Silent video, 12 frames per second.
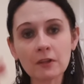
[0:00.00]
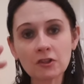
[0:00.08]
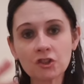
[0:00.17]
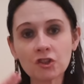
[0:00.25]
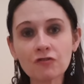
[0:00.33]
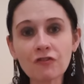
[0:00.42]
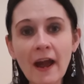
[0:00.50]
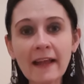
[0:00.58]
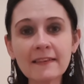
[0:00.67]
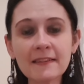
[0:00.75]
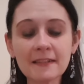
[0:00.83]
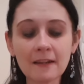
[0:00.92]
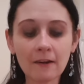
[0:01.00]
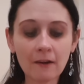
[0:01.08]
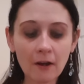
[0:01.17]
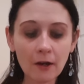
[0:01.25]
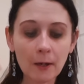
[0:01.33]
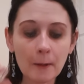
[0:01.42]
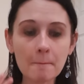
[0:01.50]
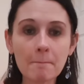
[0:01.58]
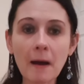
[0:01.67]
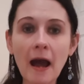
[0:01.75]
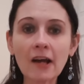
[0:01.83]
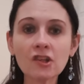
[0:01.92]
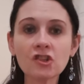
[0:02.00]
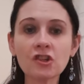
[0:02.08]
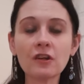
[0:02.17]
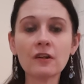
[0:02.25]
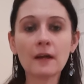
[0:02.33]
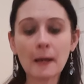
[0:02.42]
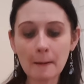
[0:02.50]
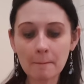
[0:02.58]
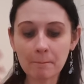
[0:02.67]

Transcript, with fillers: surrender, compassion,